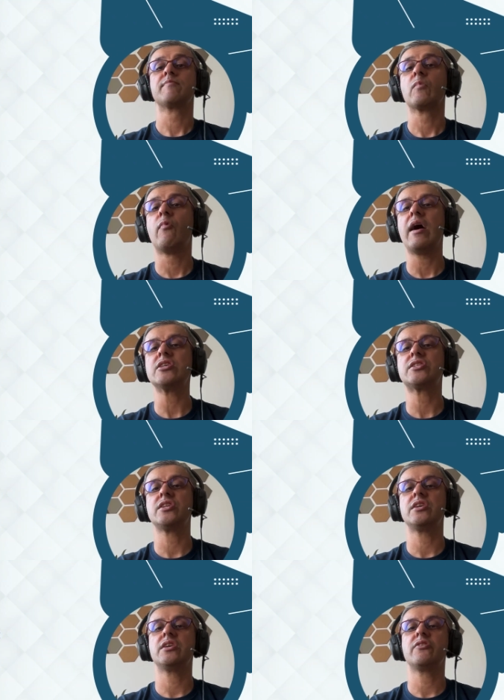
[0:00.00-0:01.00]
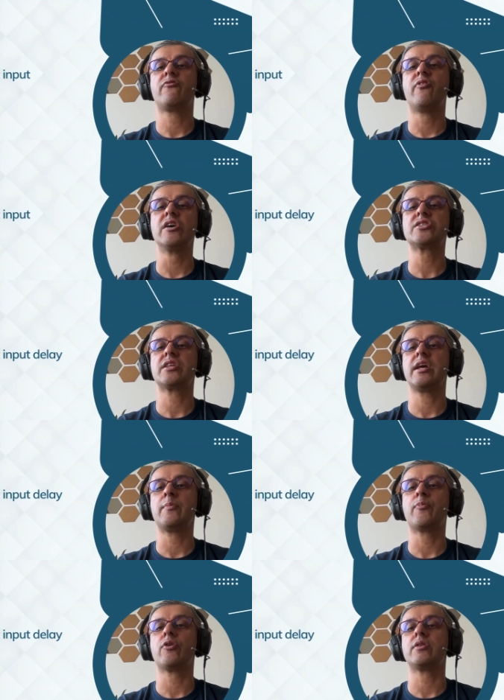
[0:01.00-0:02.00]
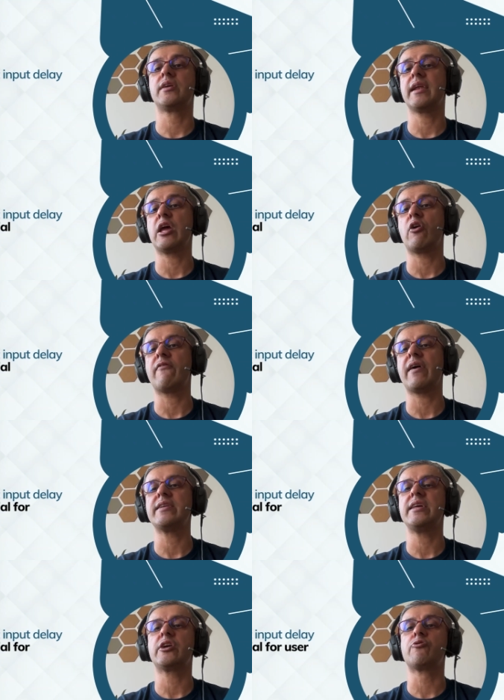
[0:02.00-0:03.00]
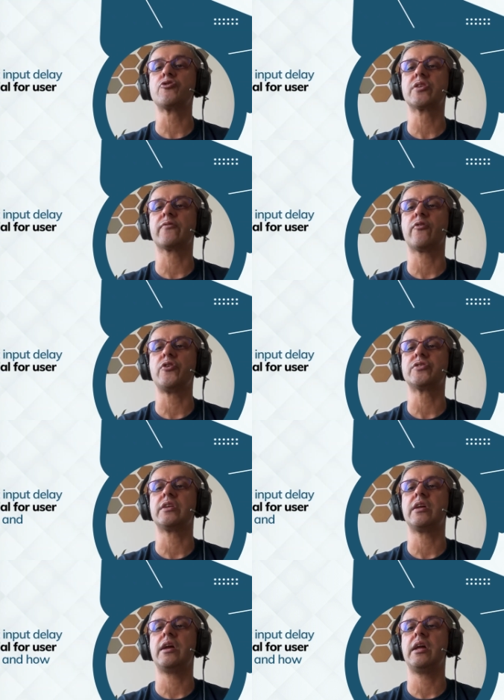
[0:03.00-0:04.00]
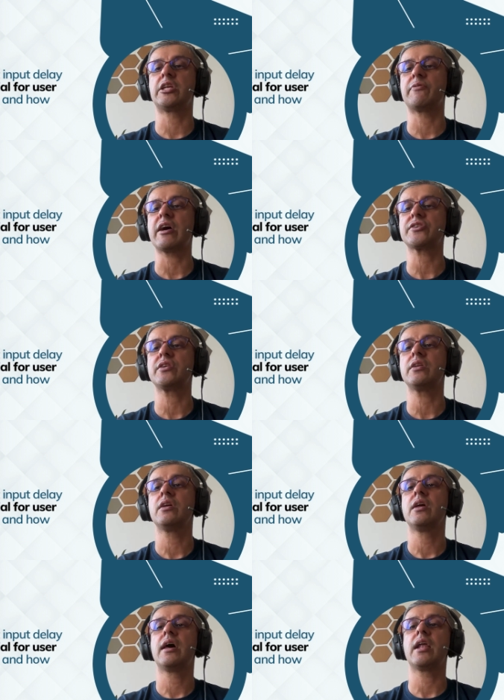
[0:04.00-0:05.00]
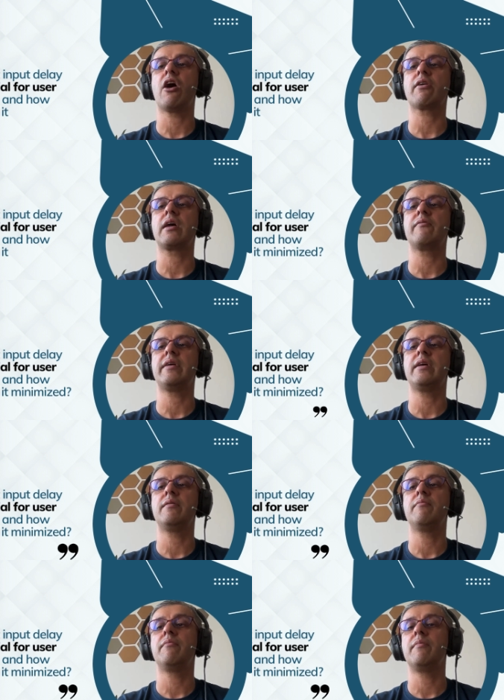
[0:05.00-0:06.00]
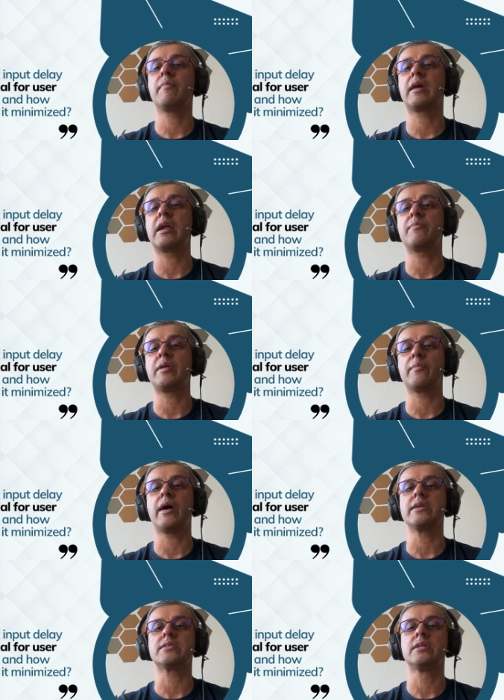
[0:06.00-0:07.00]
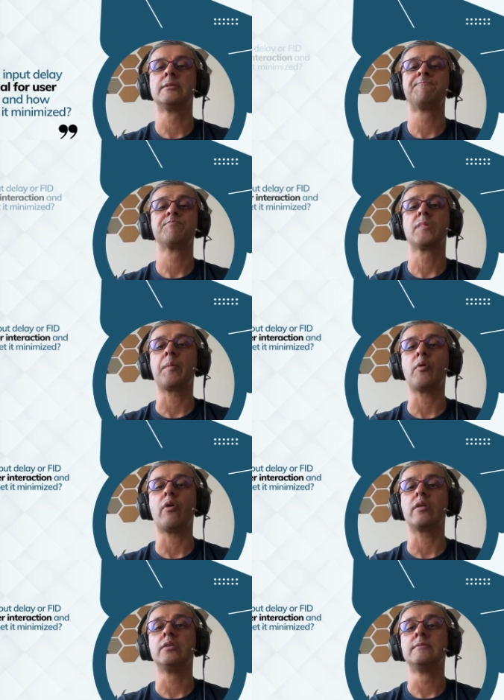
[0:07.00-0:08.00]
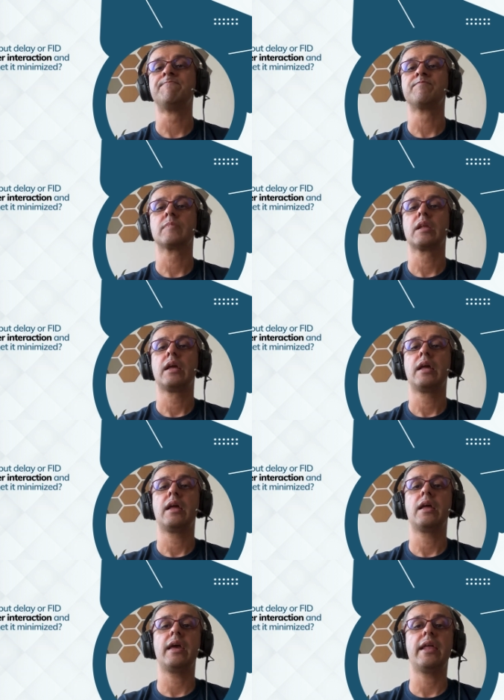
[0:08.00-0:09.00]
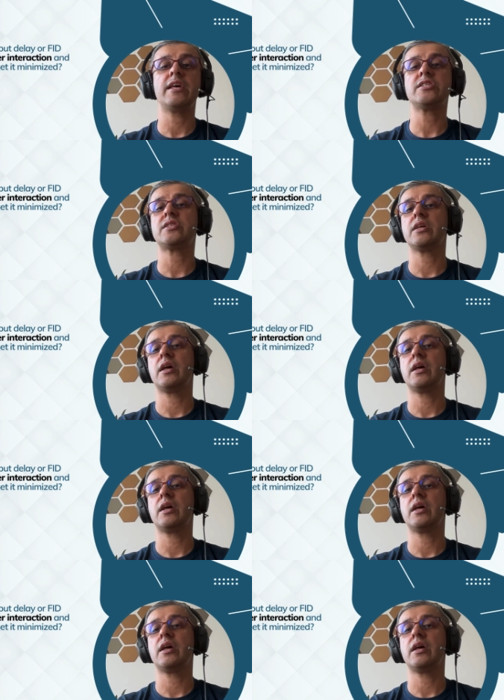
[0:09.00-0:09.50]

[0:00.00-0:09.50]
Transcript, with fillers: why is first input delay or FID crucial for user interaction and how can we get it minimized? Number one, it is